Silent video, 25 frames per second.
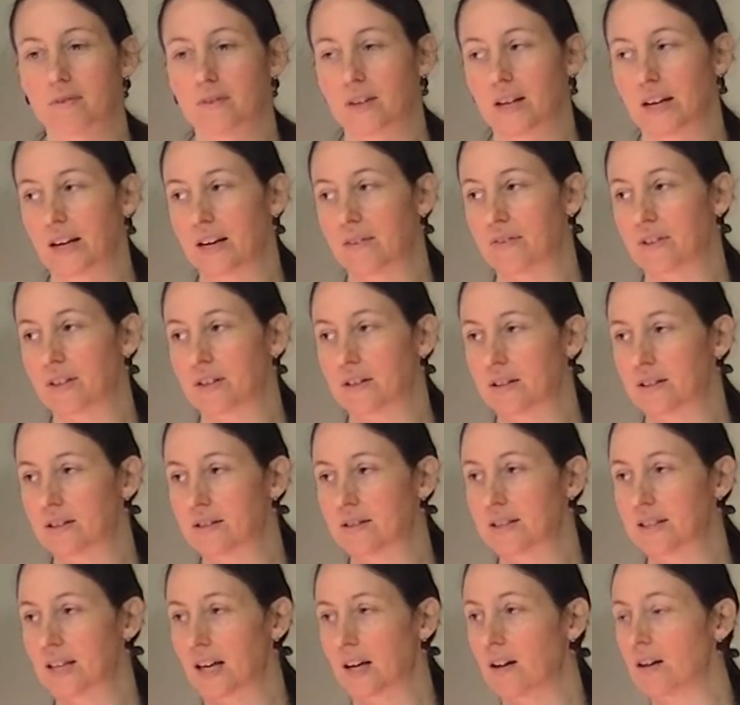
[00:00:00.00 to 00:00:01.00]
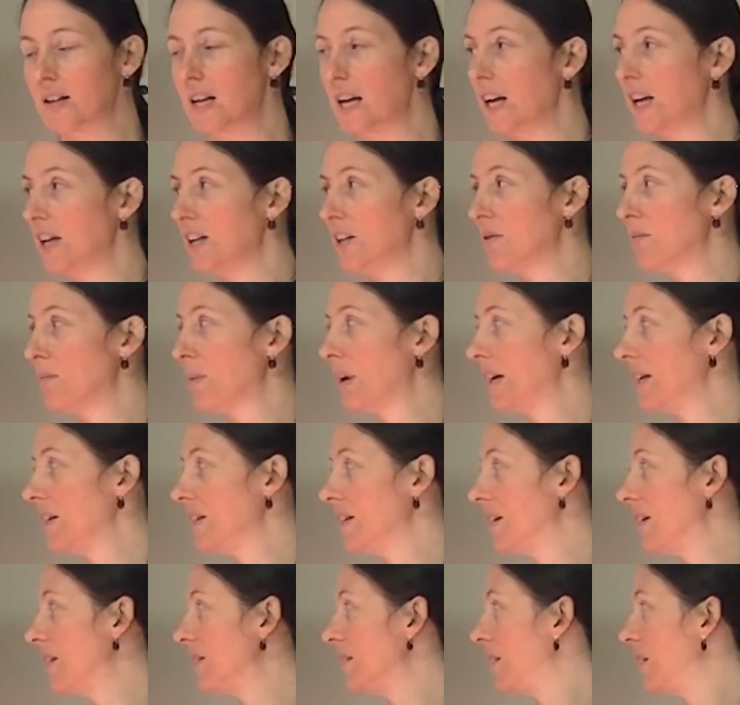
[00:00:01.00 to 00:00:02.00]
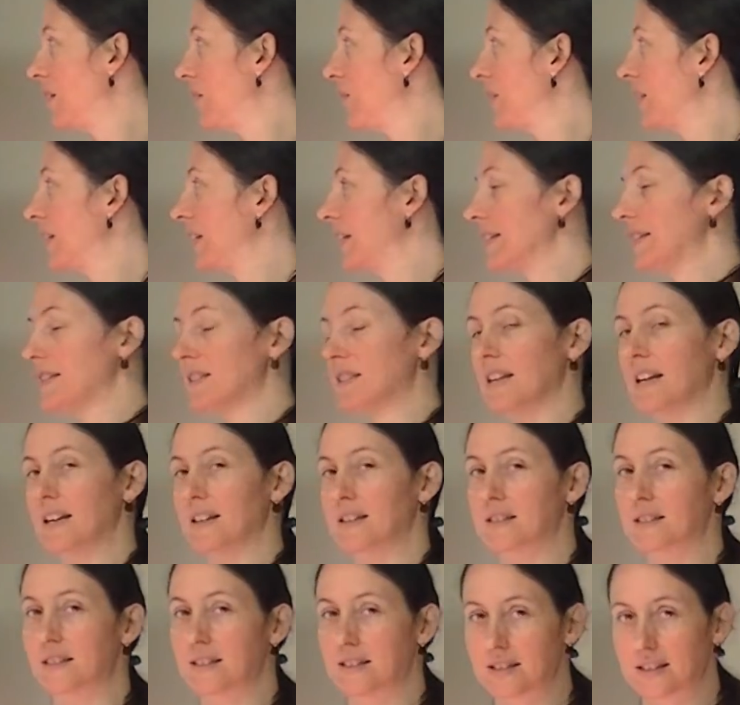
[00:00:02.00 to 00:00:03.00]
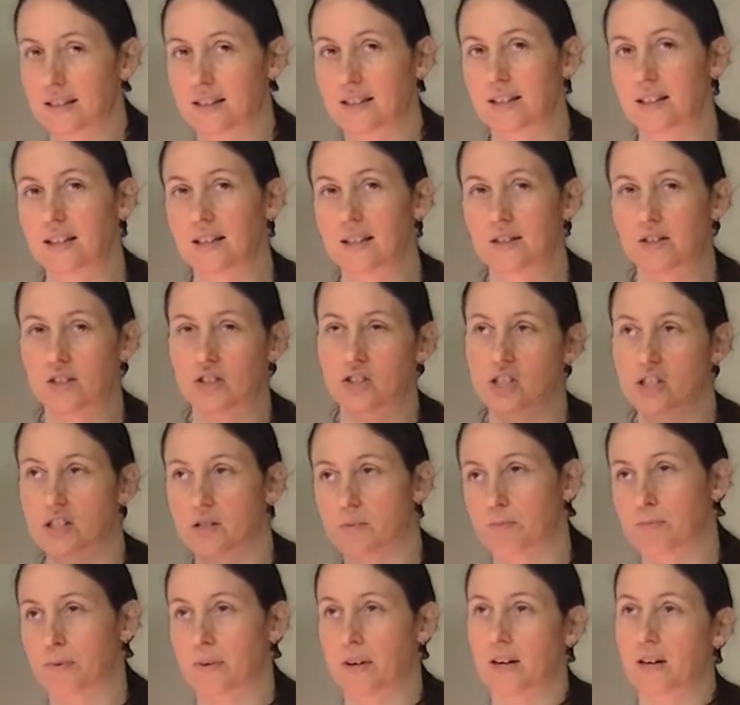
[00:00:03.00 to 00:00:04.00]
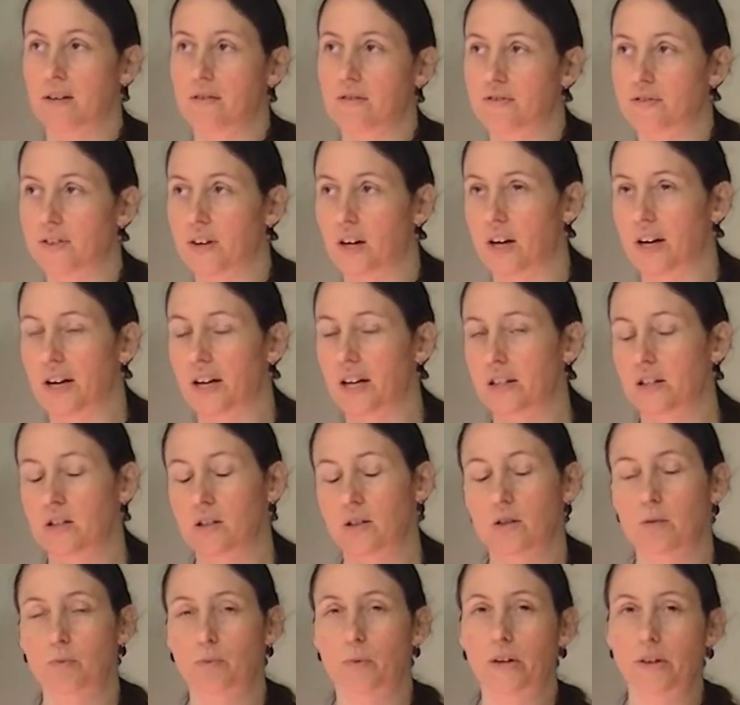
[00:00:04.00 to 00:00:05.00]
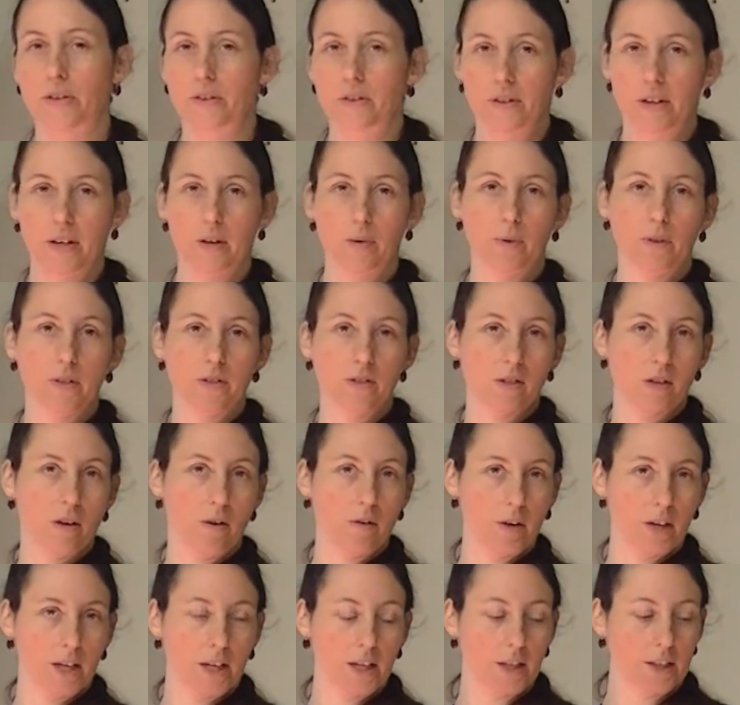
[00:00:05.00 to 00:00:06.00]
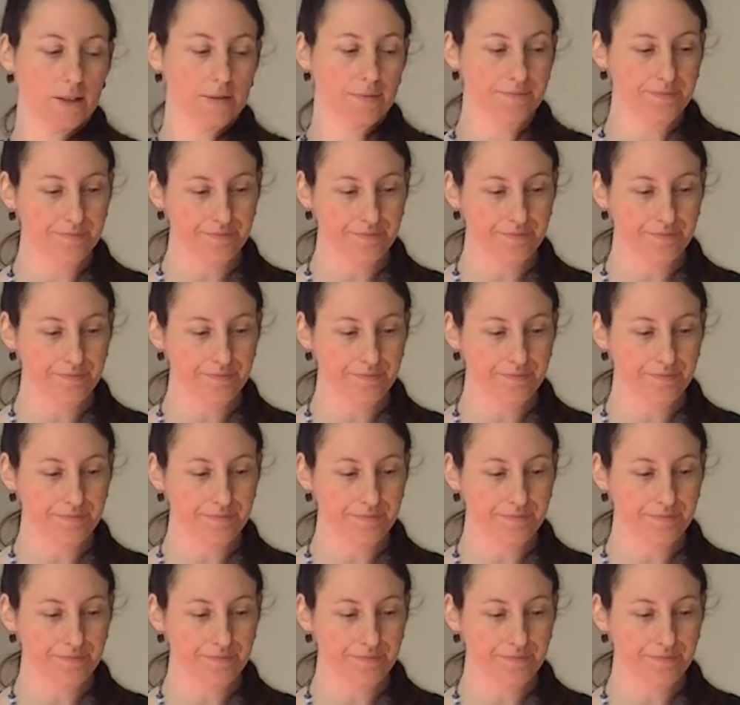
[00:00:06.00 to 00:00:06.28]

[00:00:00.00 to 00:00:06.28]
even tell. You might not know that it's toxicity, it's just brain fog and you're wondering what's going on.